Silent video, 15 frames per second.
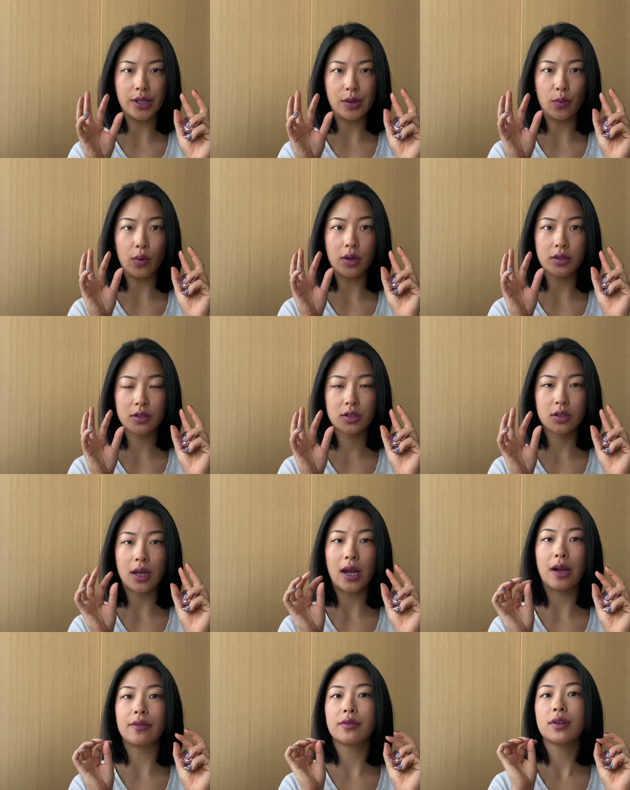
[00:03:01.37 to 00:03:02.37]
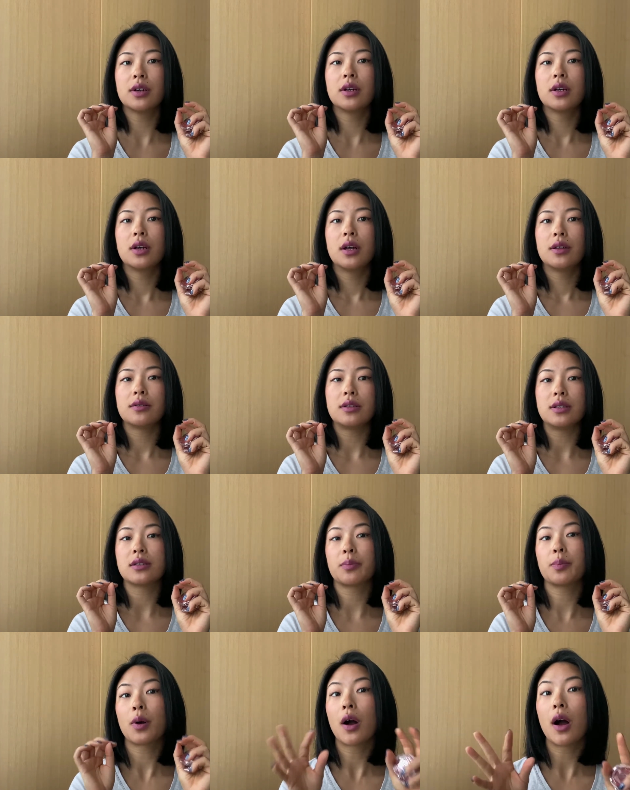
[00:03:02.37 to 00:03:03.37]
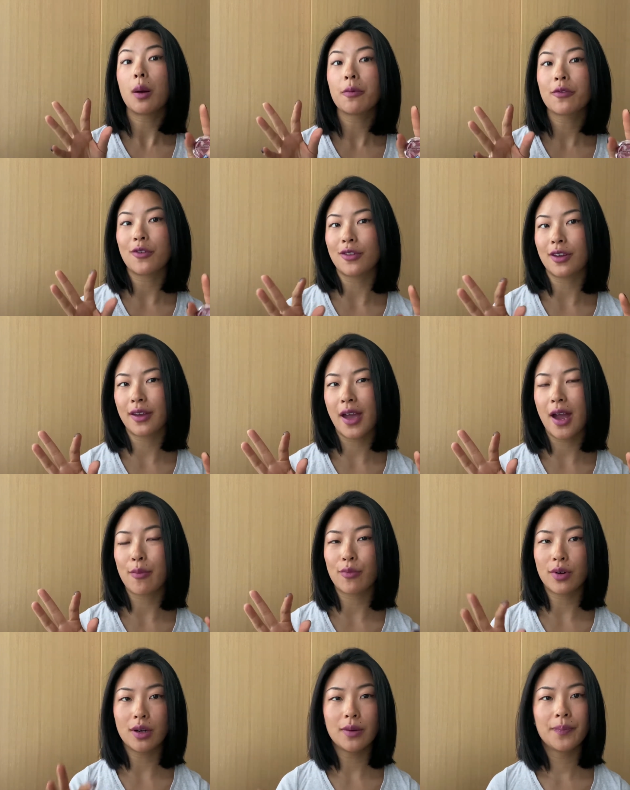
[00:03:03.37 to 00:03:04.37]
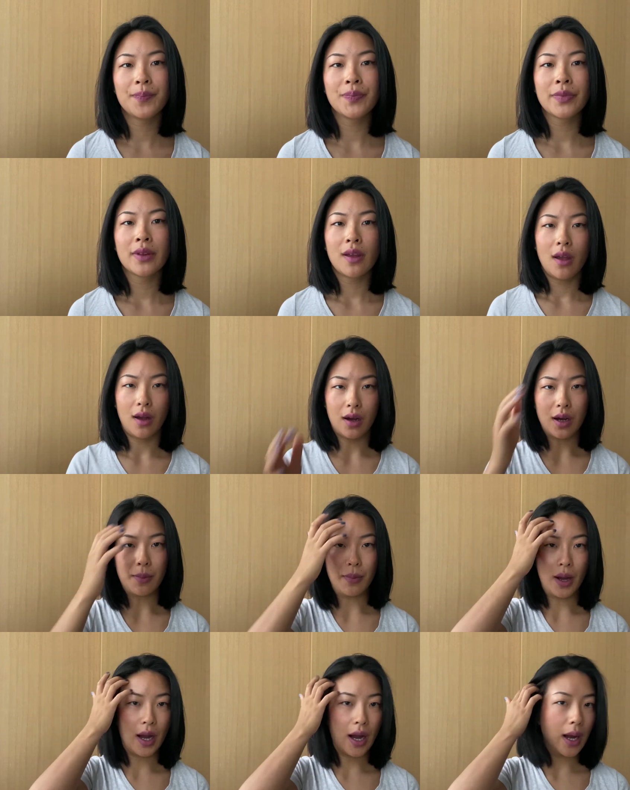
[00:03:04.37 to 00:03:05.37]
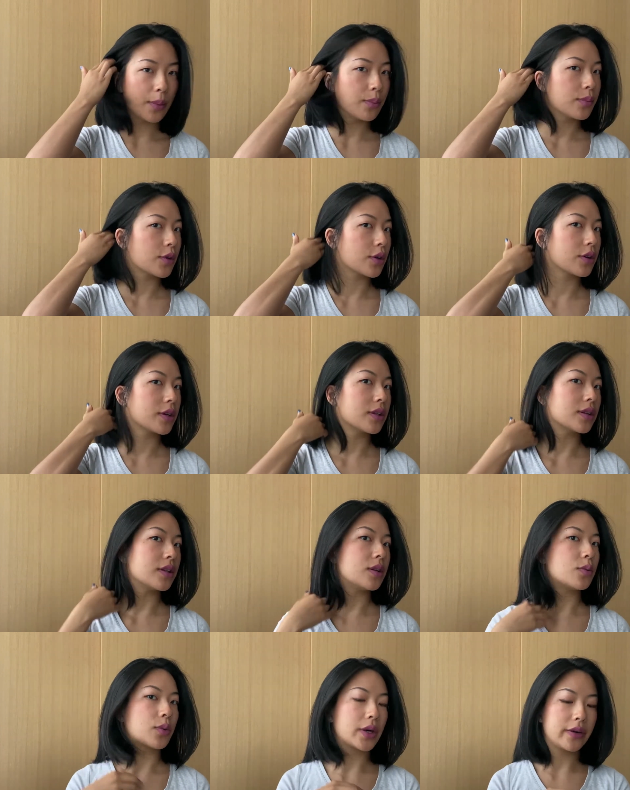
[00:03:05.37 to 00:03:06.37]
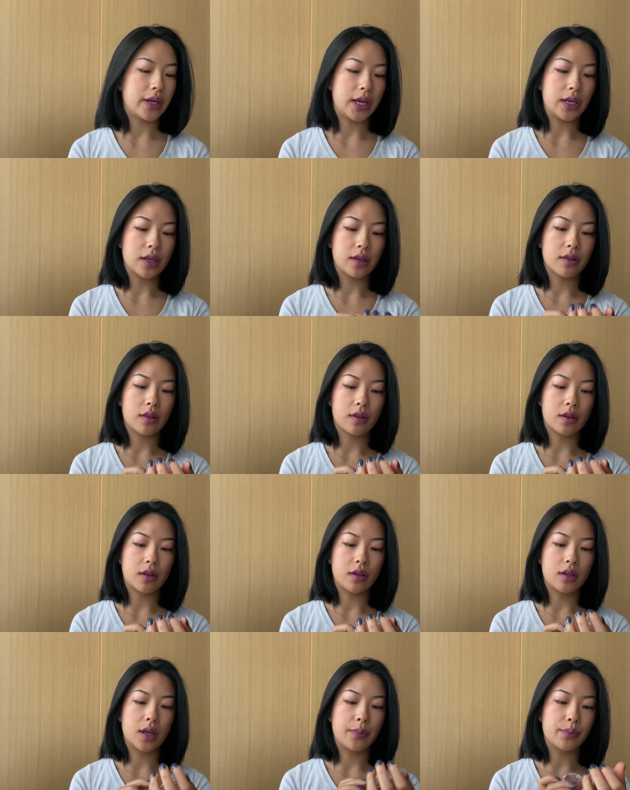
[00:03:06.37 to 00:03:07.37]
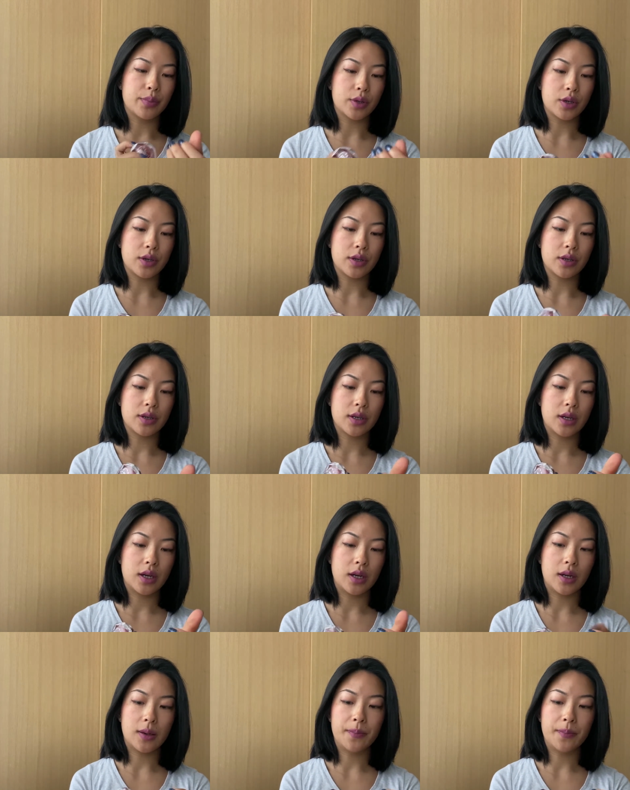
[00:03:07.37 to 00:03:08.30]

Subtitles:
really needs a pop for the camera. I'm currently wearing the number